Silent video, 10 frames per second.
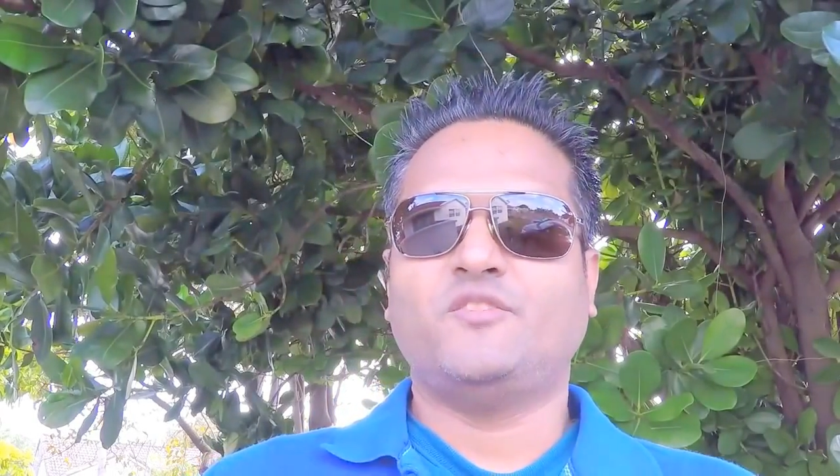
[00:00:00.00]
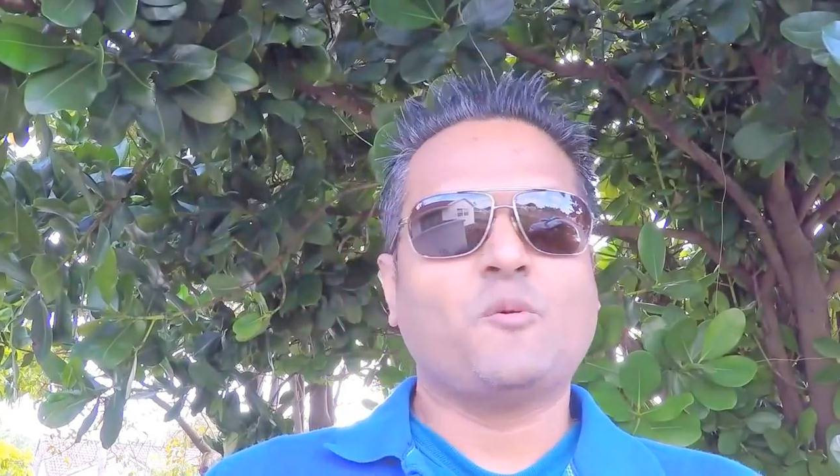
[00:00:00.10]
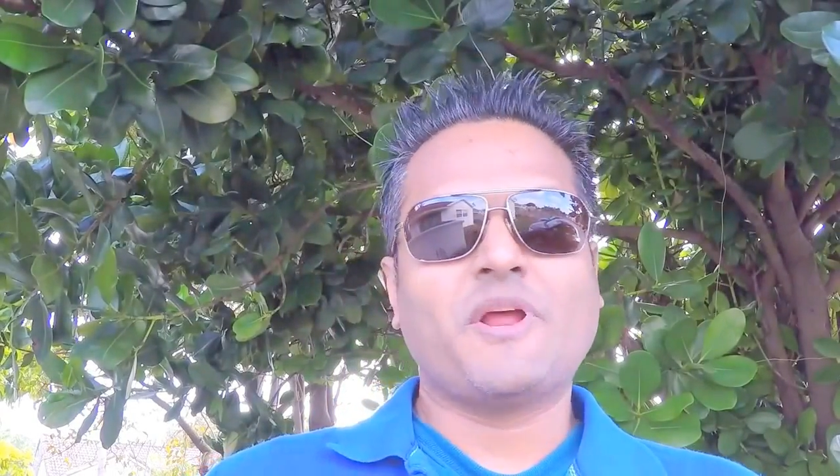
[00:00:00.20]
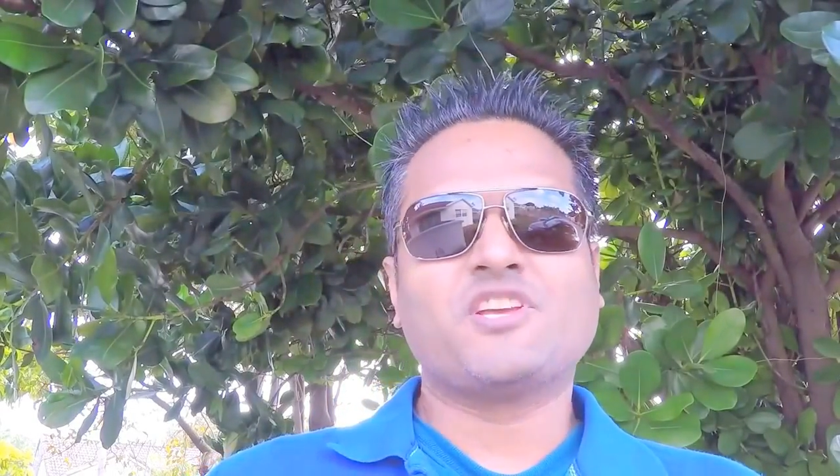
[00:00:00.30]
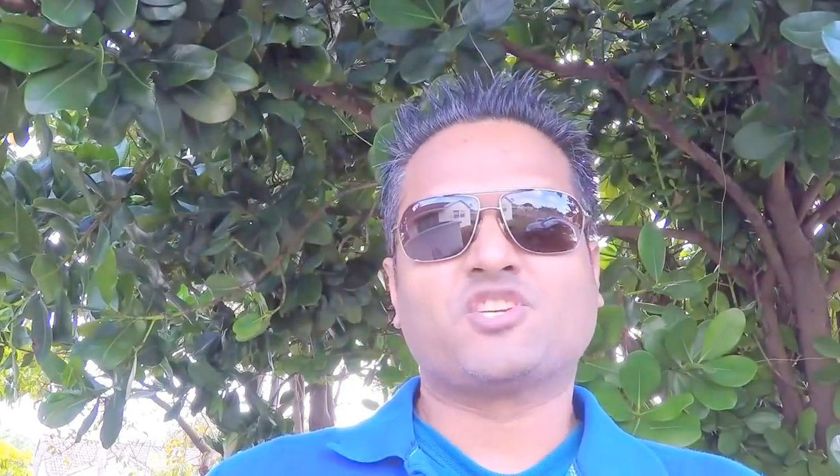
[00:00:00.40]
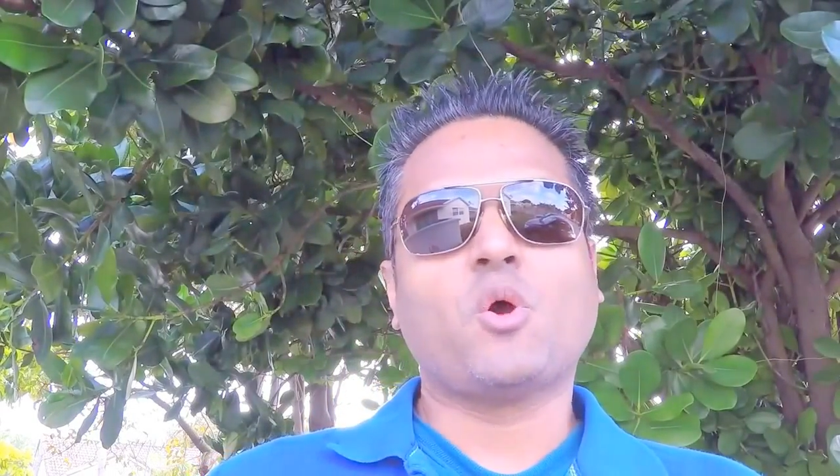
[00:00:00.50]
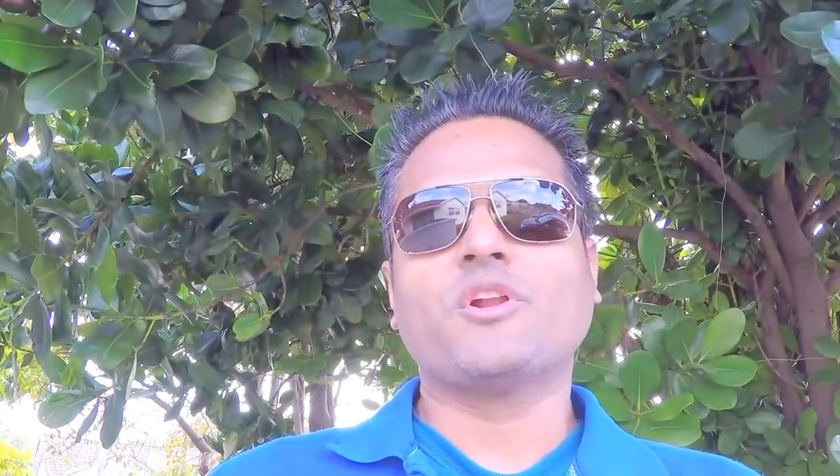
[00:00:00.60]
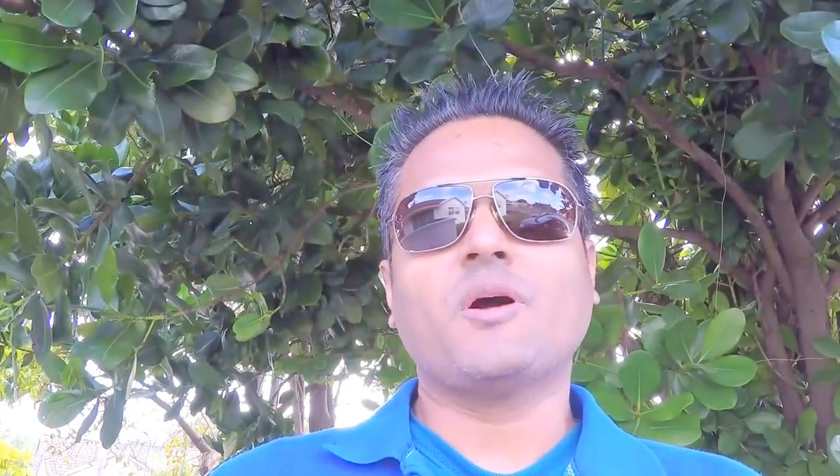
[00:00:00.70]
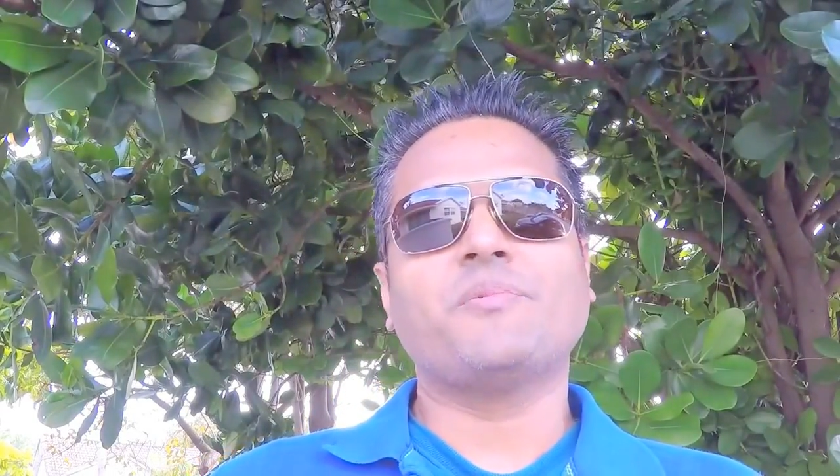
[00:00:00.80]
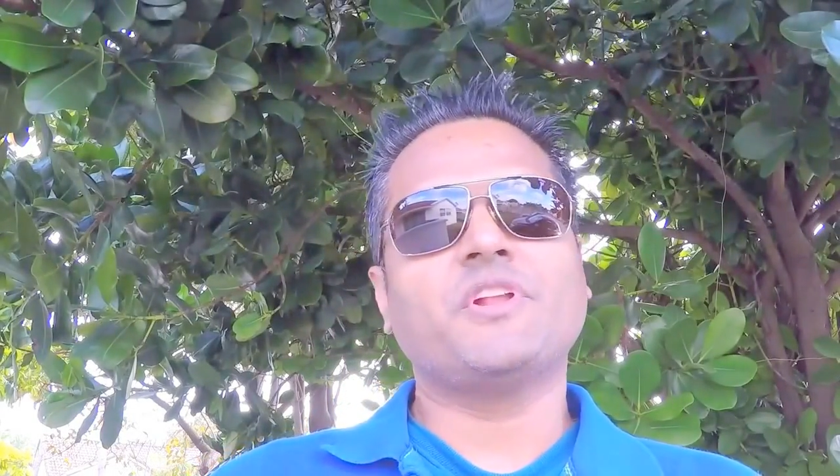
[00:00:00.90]
Nobody's
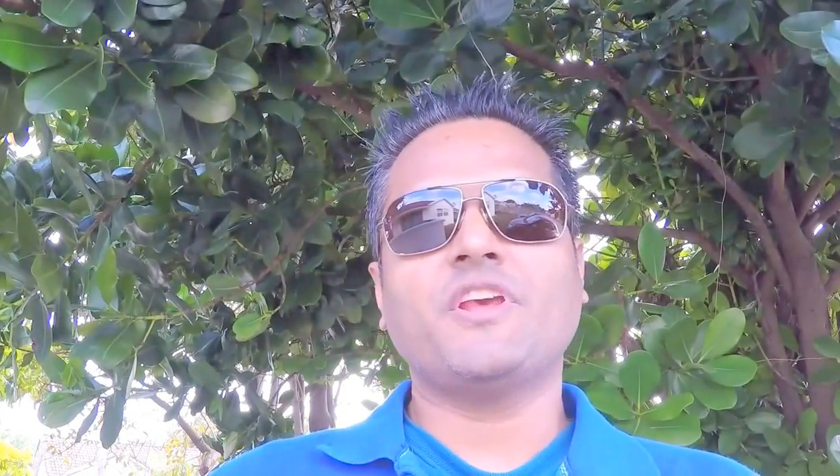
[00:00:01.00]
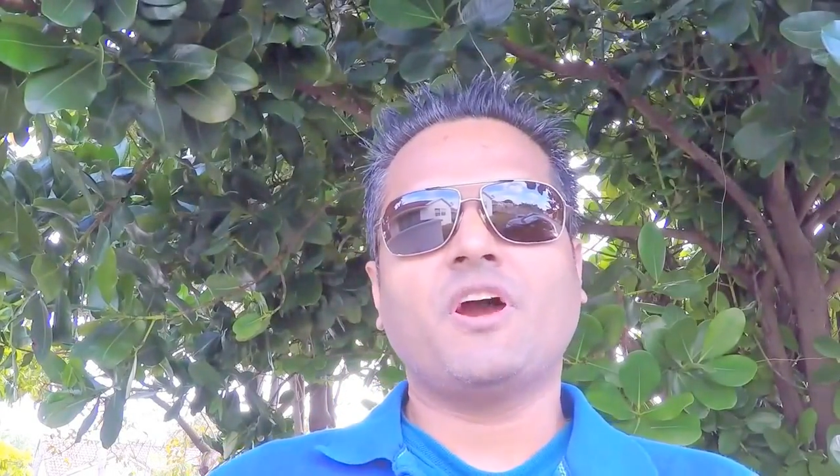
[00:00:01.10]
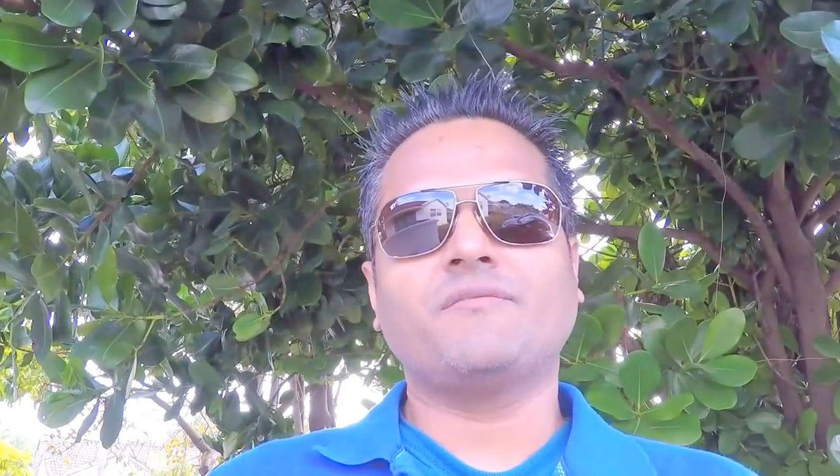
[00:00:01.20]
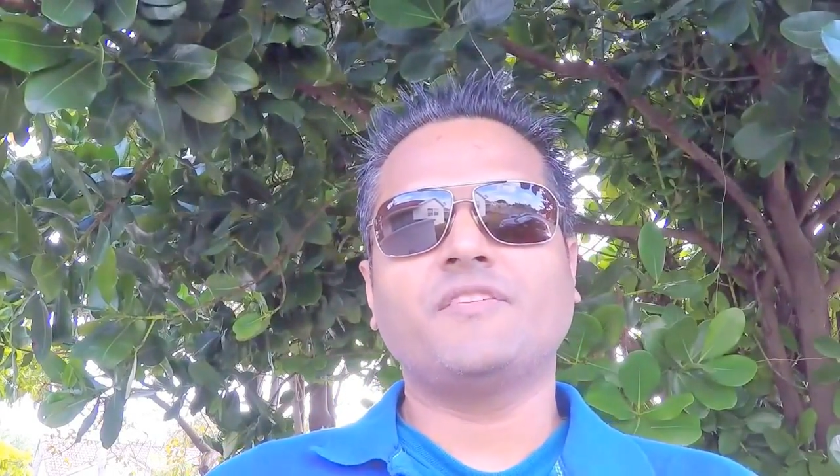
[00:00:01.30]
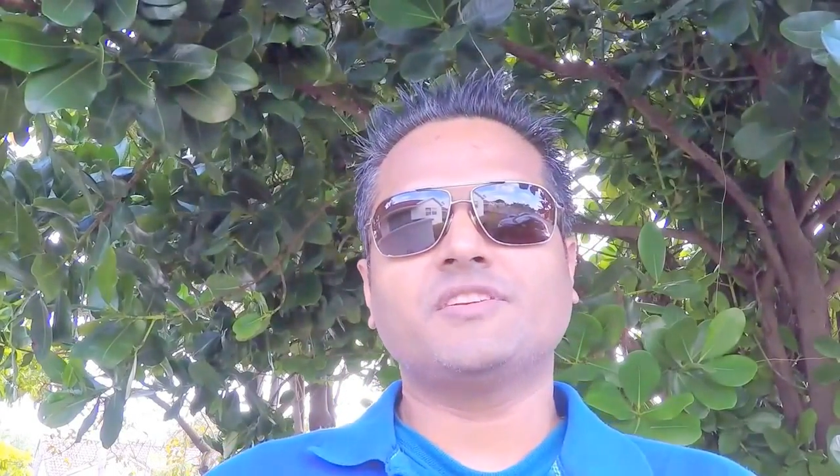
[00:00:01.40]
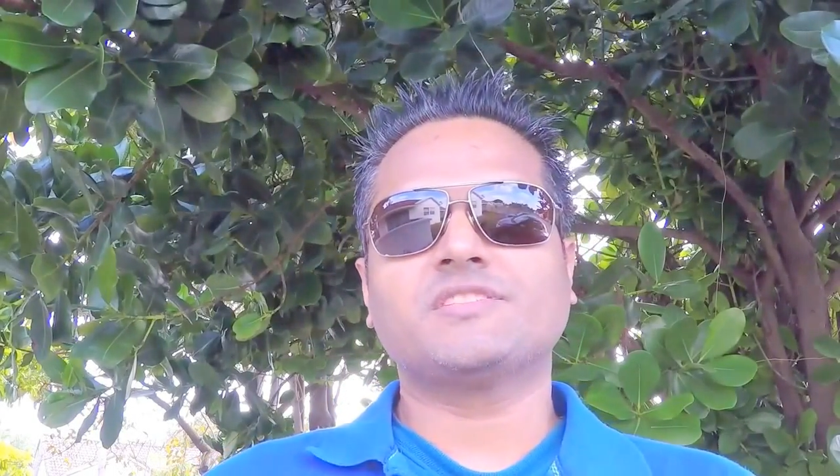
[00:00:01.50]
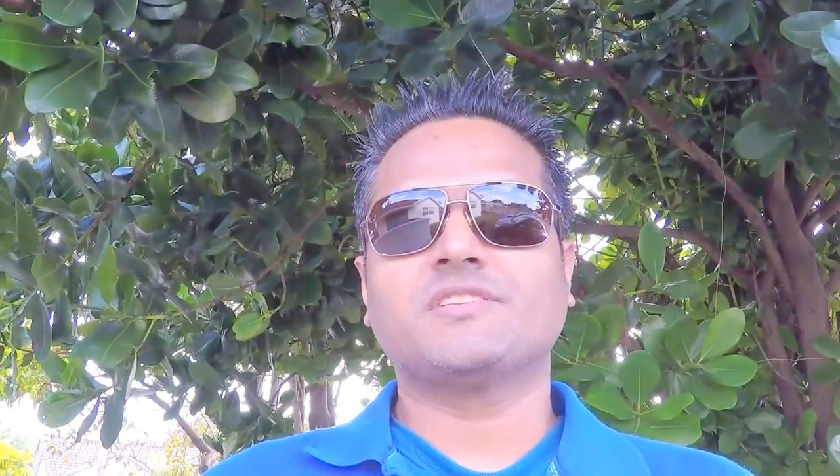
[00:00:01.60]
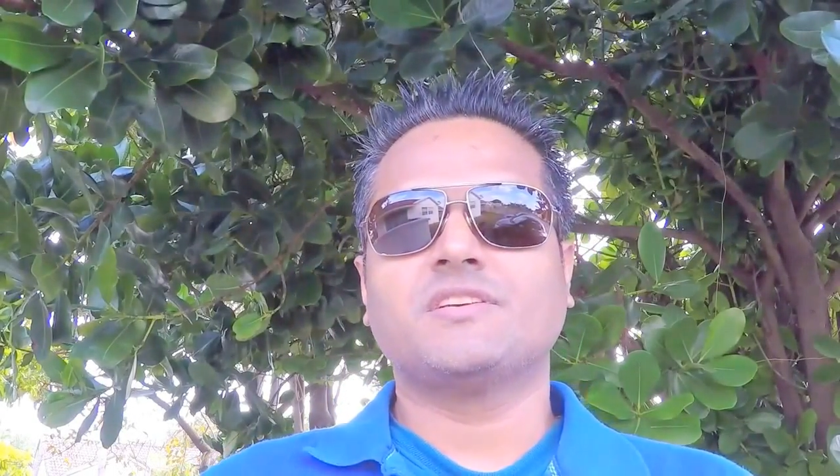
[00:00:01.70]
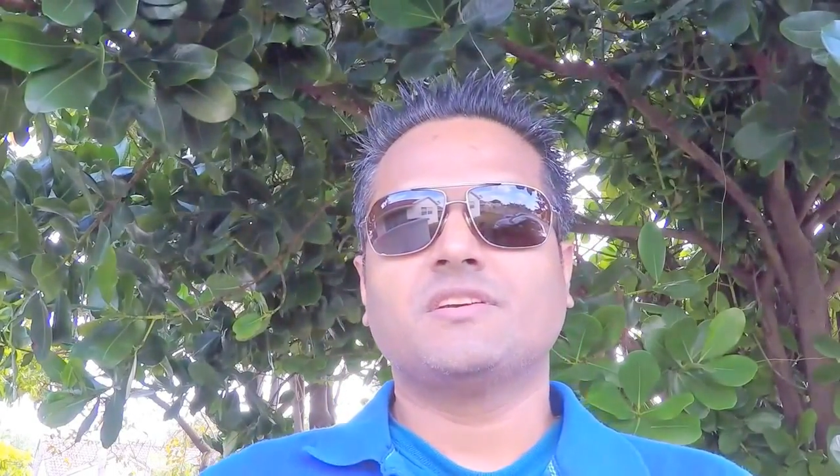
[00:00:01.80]
showing up in the office.